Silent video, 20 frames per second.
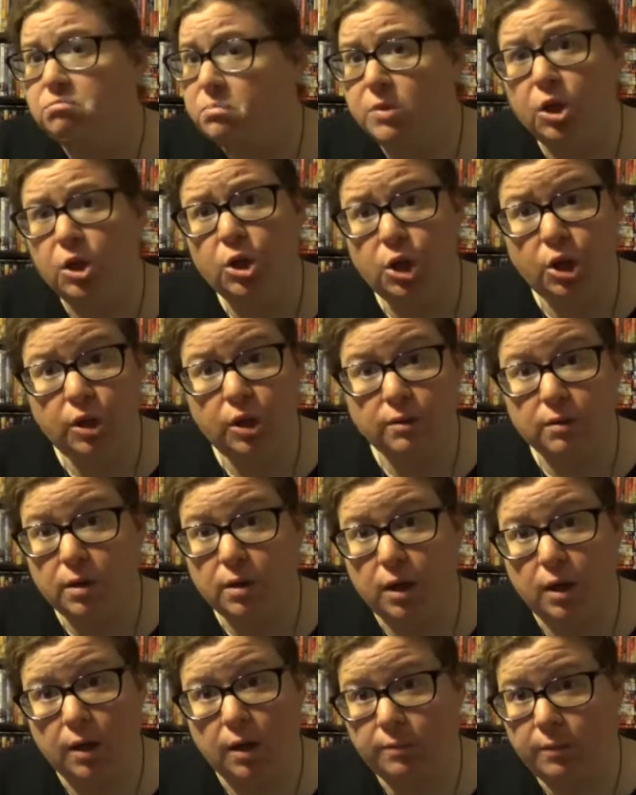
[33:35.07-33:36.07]
They're good.
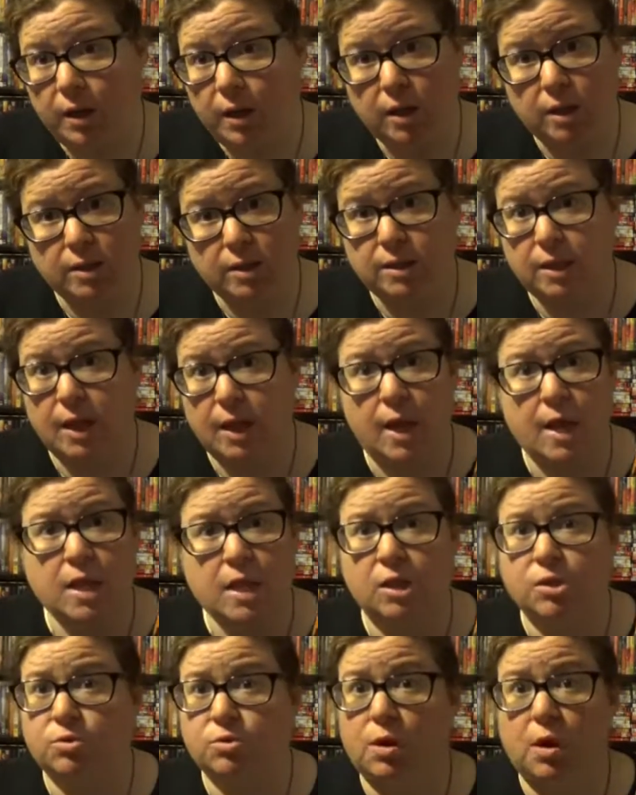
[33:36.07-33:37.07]
I'm not going to say
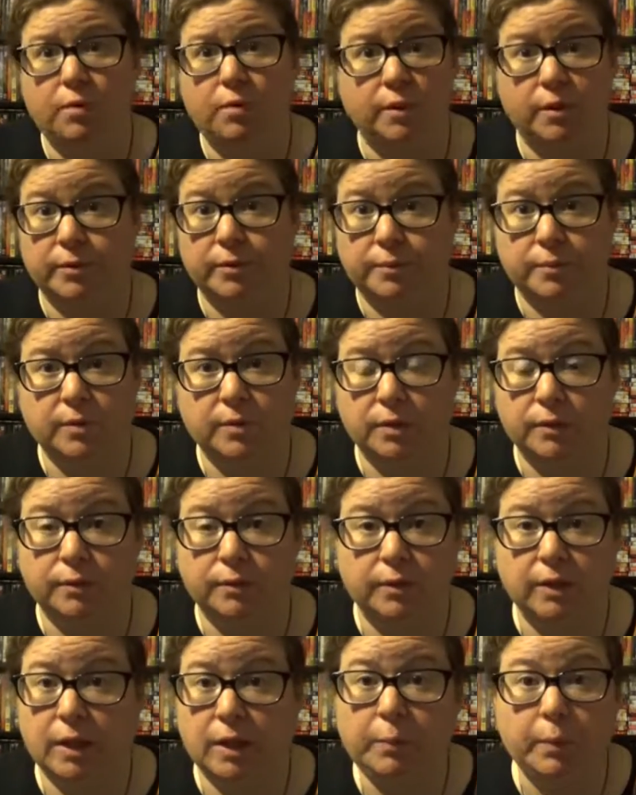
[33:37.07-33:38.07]
anything's wrong with them, so
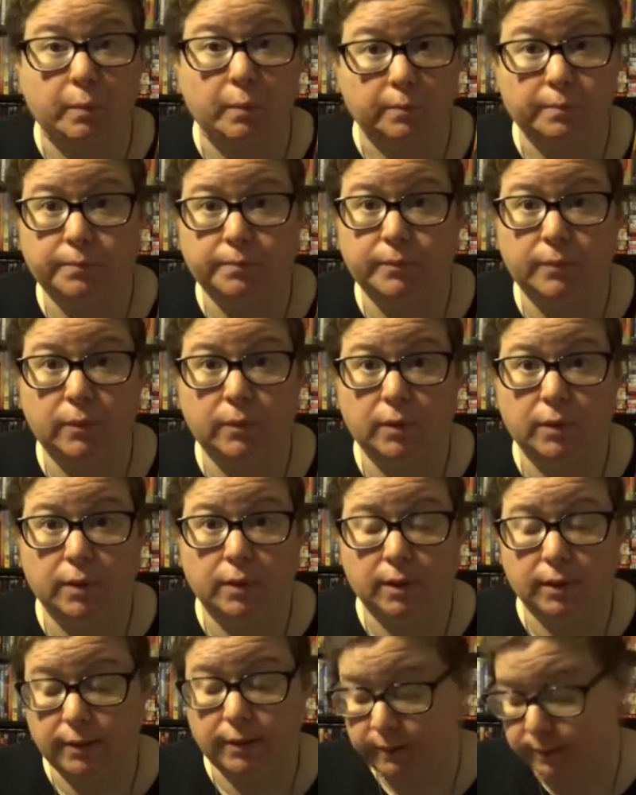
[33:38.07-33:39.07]
keep them.
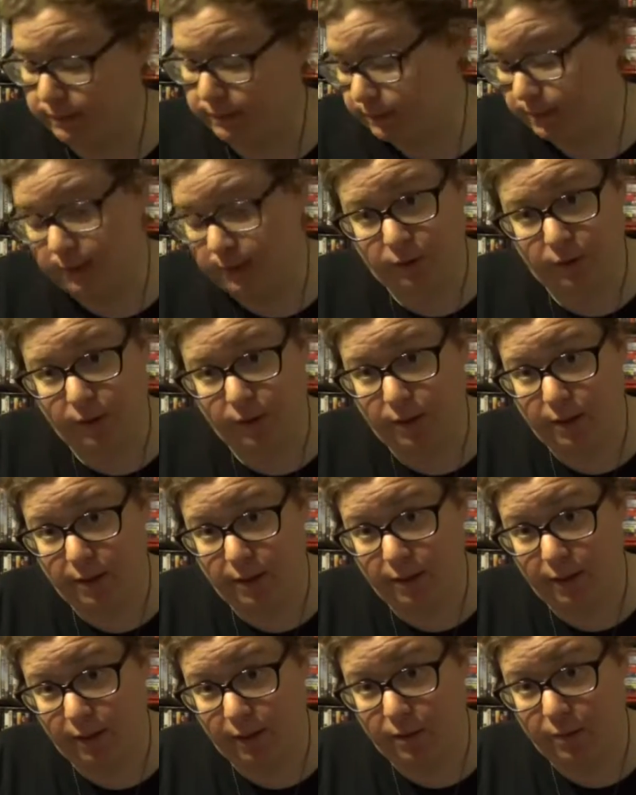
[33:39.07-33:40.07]
That's a great idea.